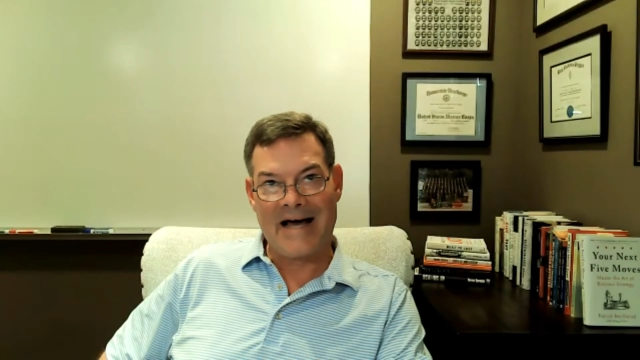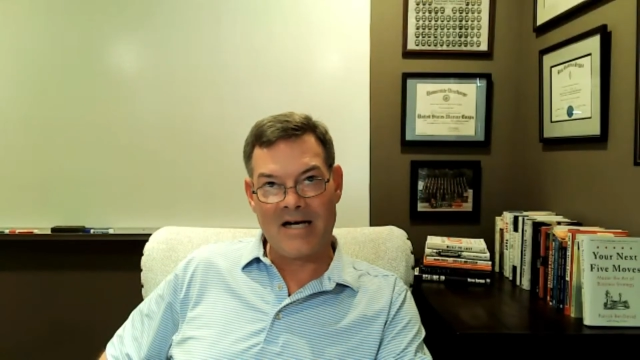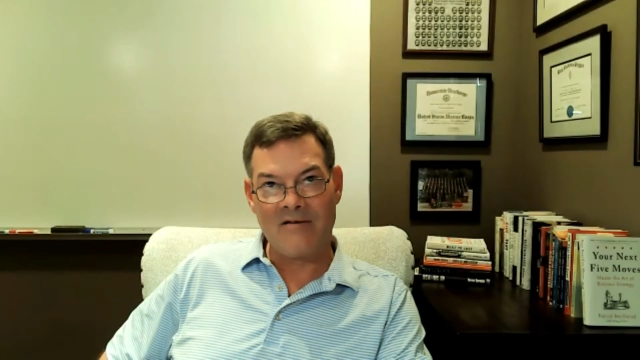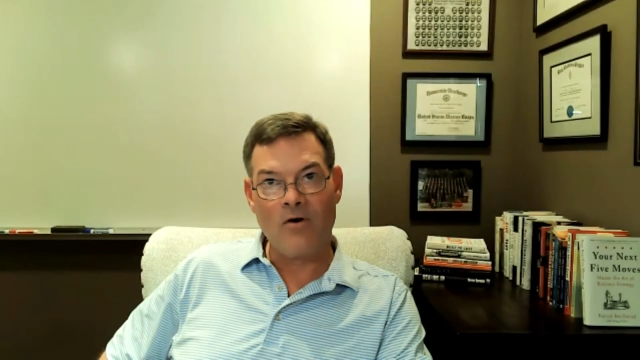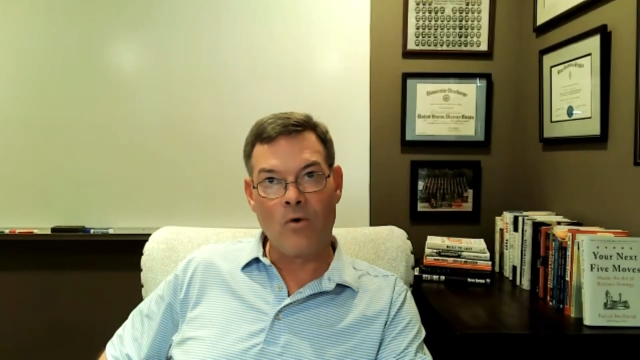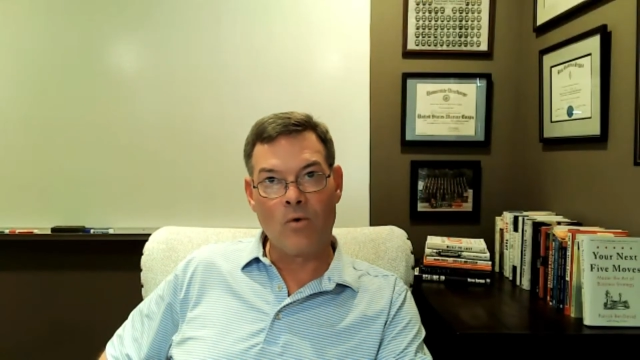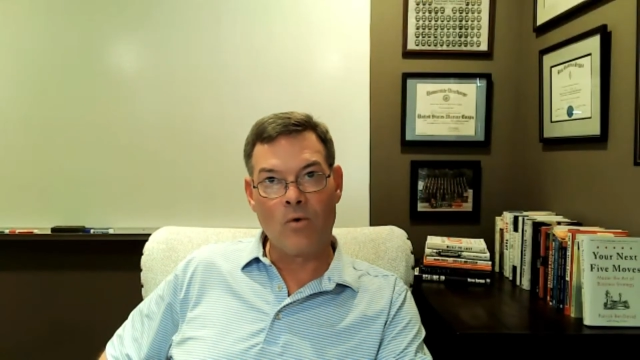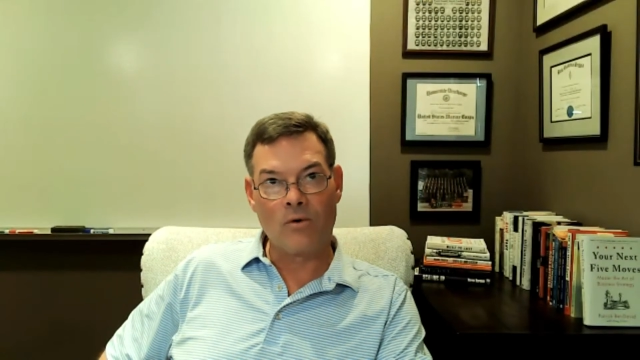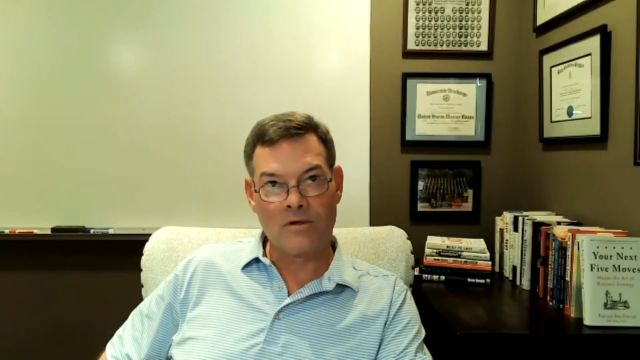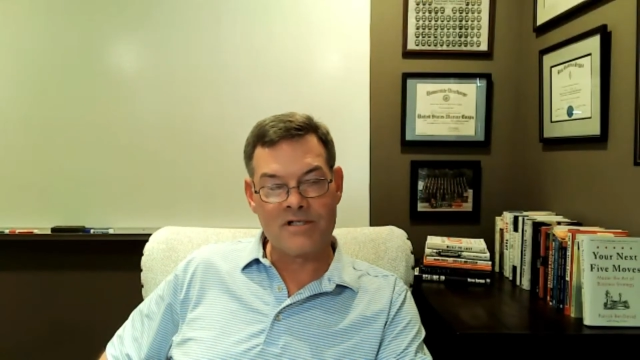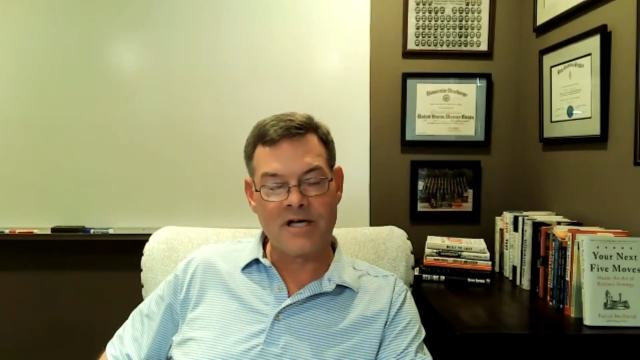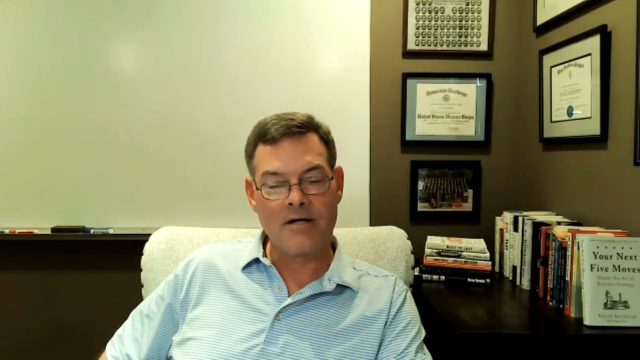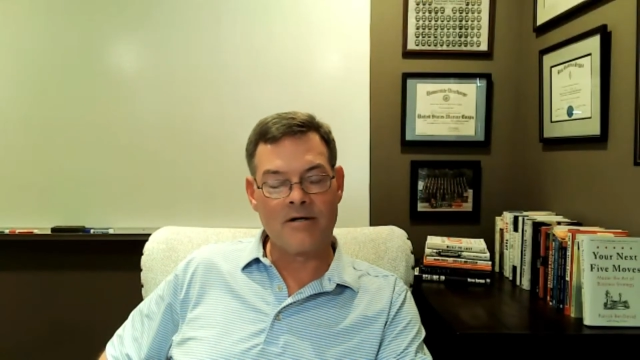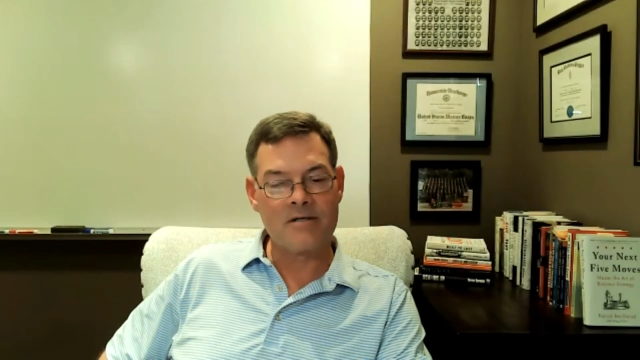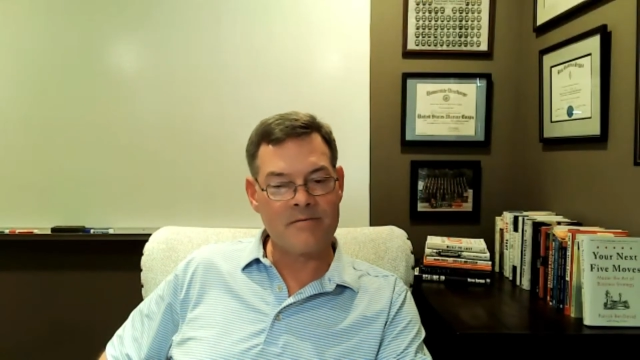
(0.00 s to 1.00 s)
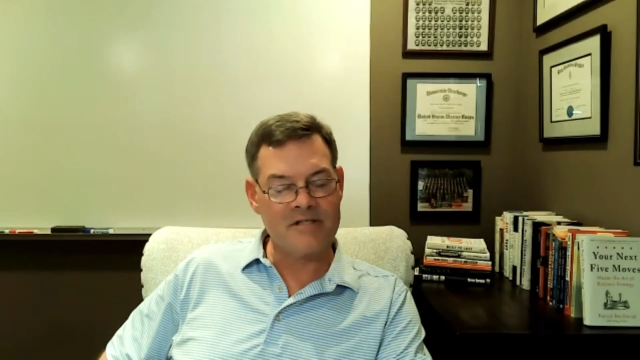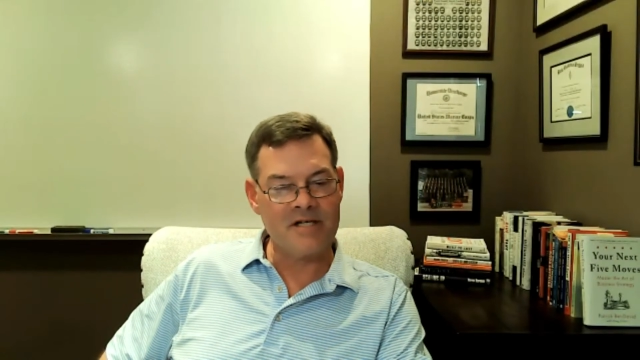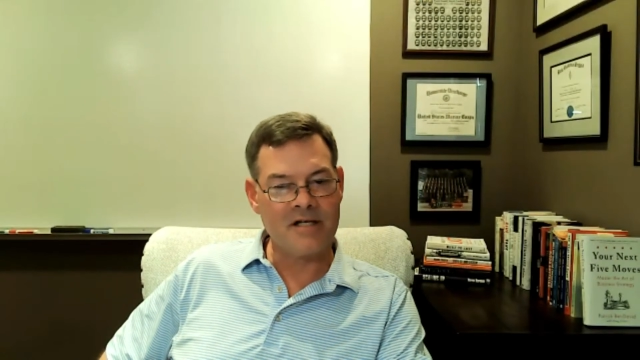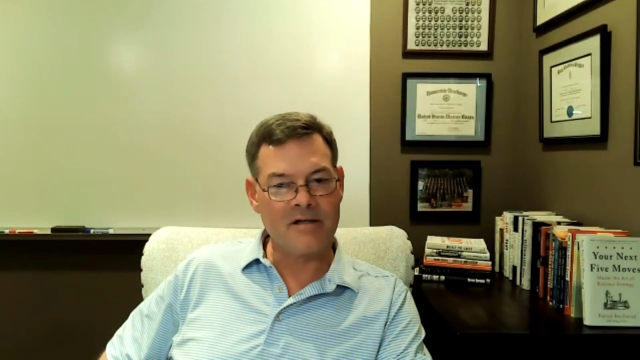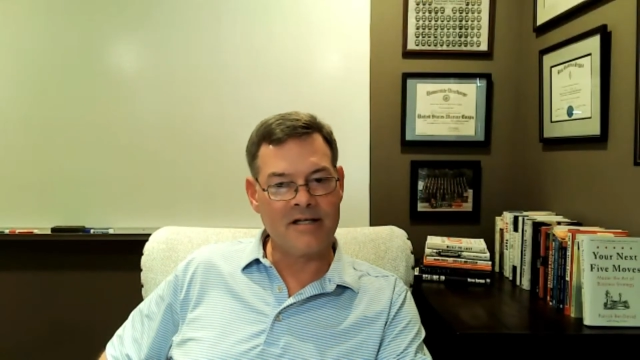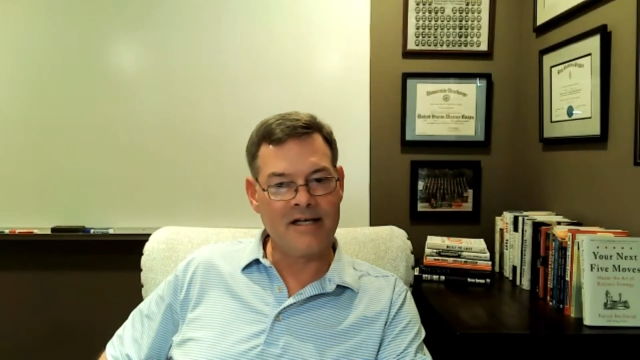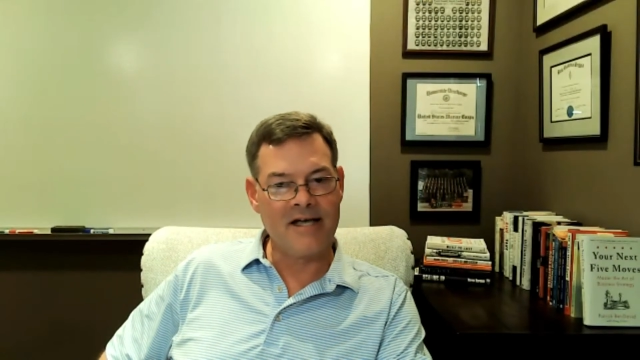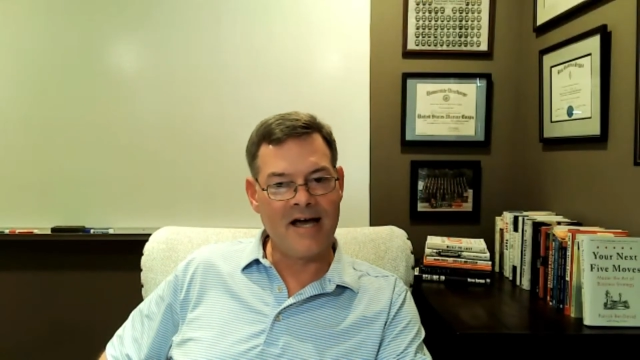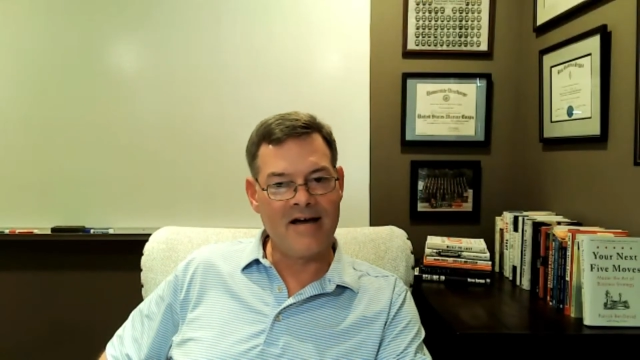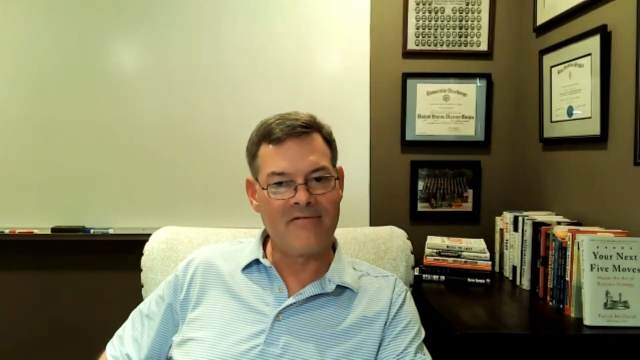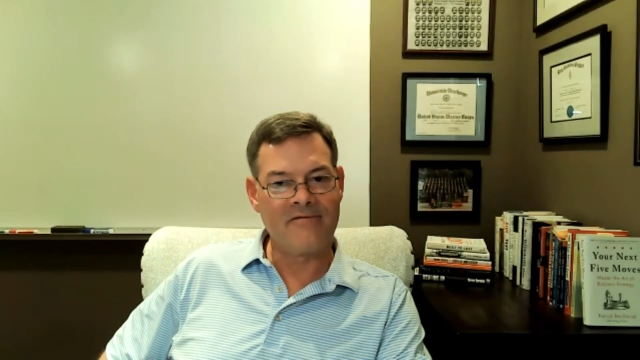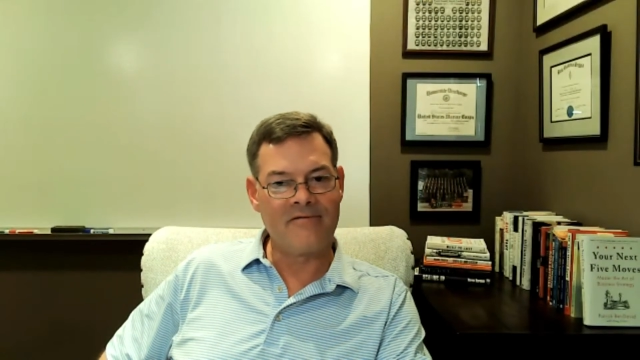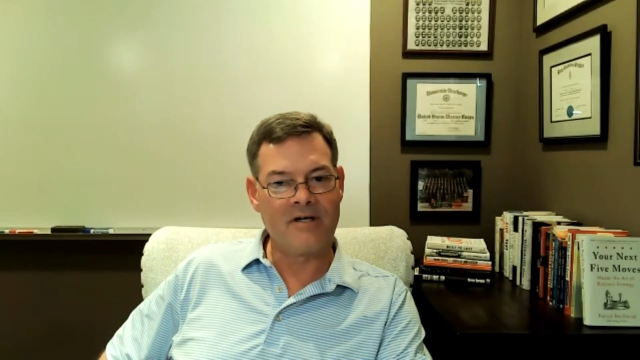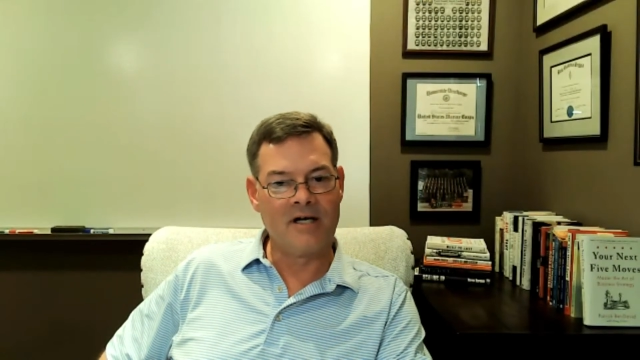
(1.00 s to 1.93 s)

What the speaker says: of older centers, particularly, have